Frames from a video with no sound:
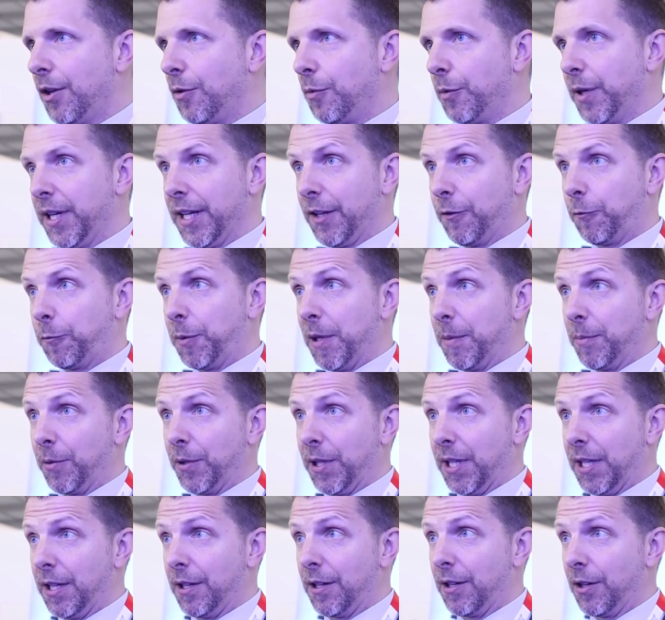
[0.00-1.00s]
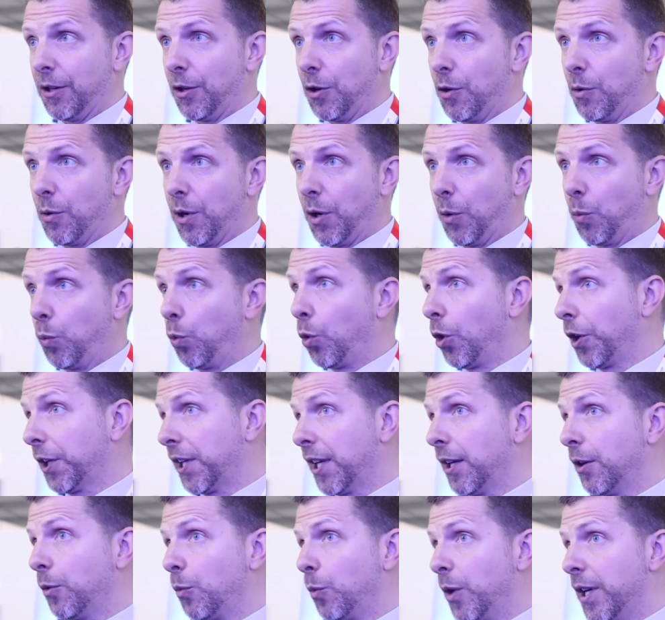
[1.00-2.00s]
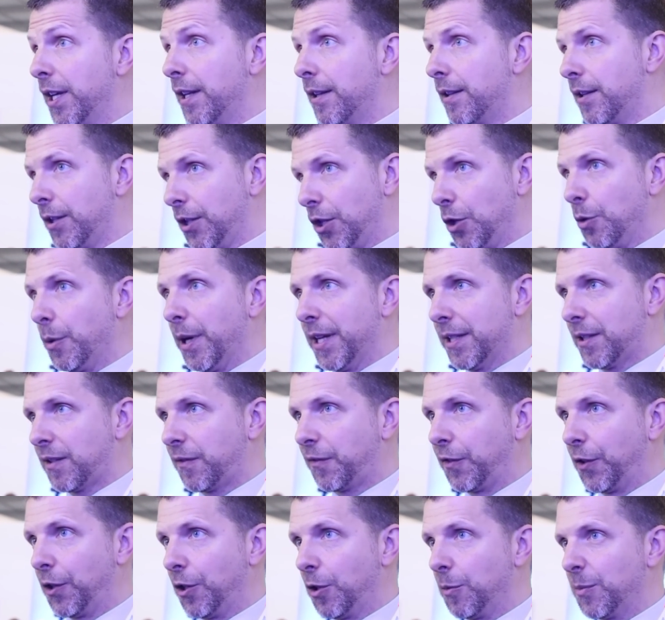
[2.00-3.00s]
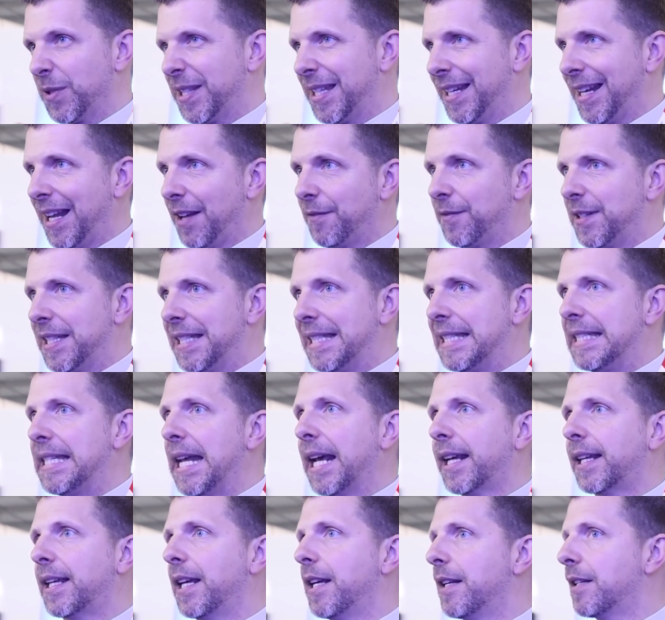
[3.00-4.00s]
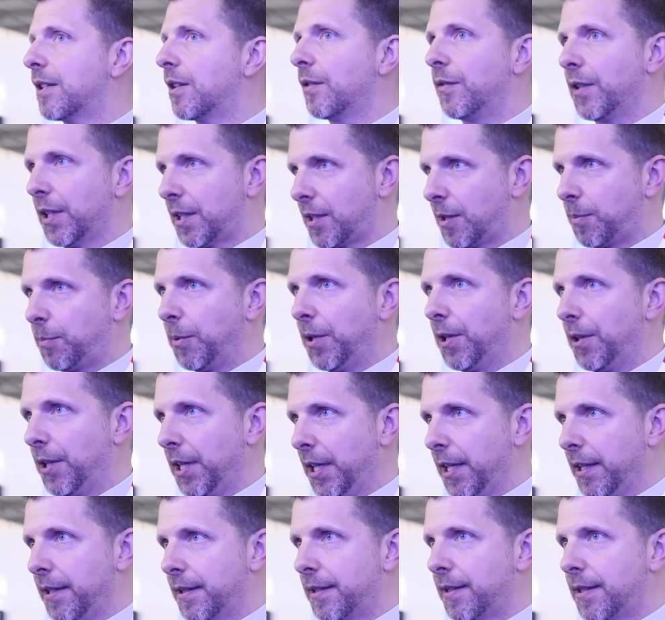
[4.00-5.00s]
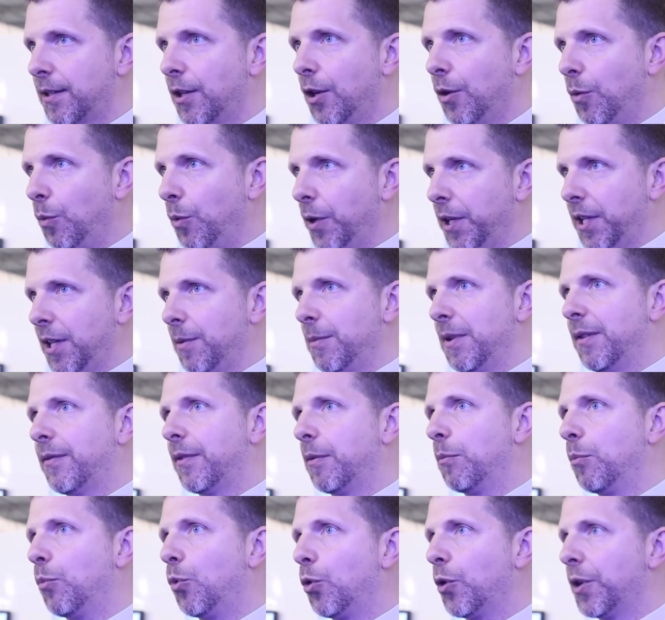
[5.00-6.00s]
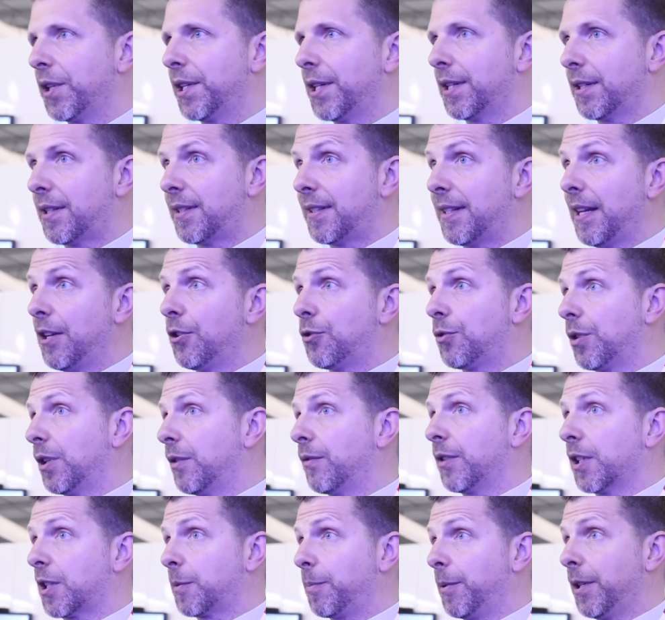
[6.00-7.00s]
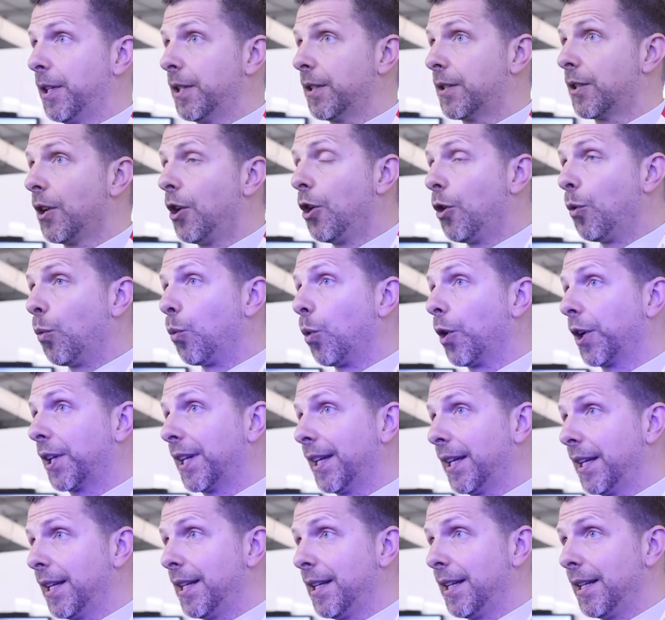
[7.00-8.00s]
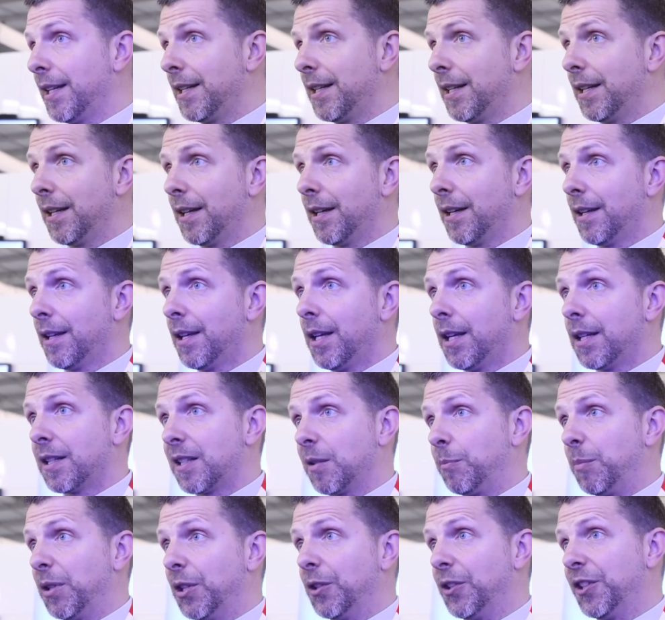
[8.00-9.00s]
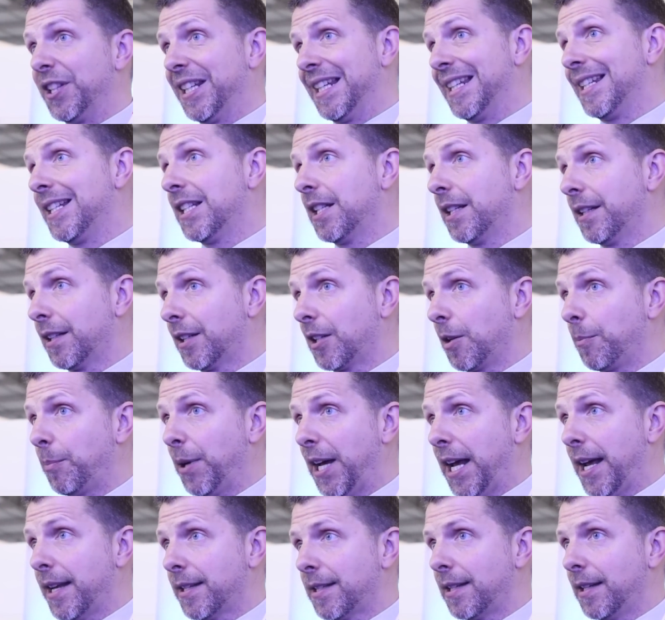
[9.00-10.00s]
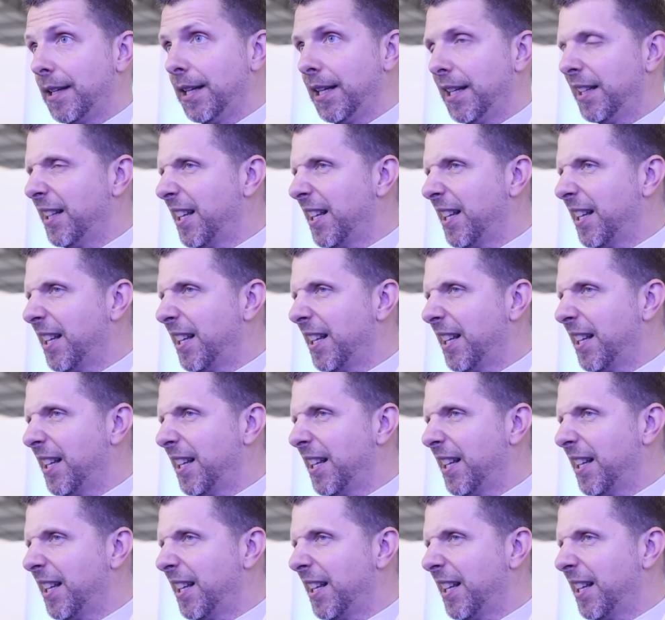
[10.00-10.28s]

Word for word: We have people here who are working with US firms that have decades of experience, one of them even more than a century of experience, working in India to build Indian capacity.